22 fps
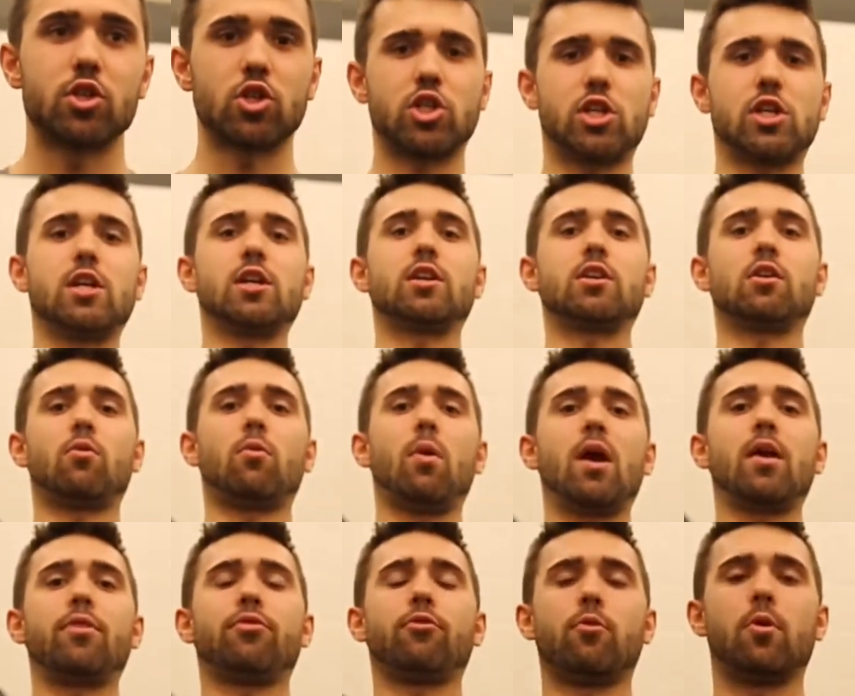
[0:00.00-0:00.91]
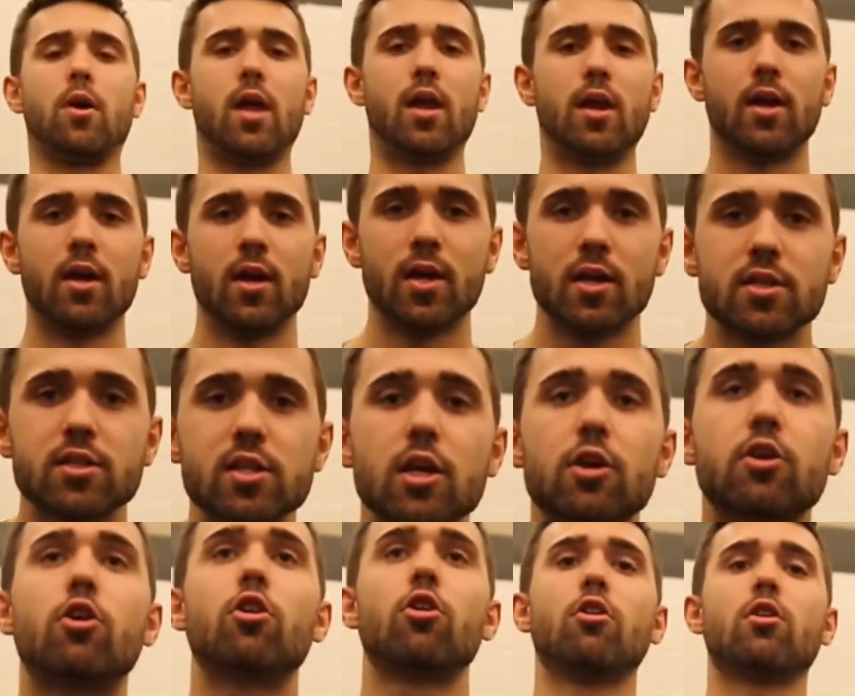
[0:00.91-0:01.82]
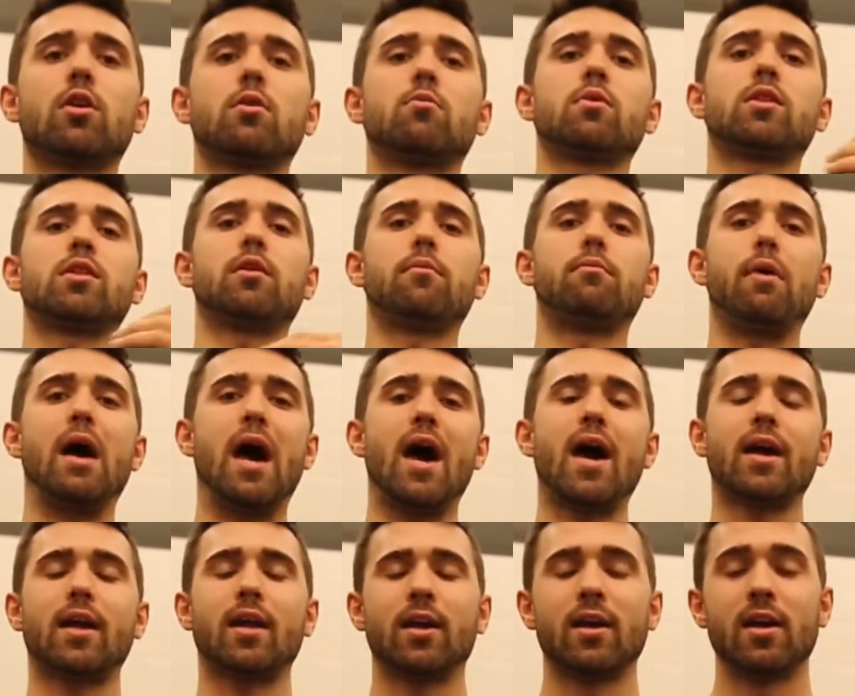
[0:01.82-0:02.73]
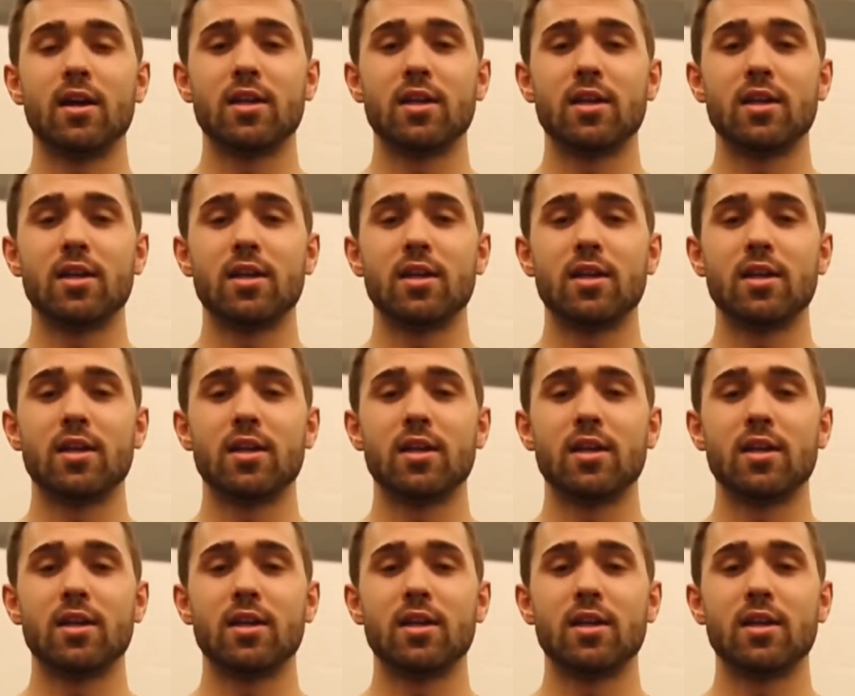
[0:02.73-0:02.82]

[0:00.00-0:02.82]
to cheating your way through it. It's like curling with your back.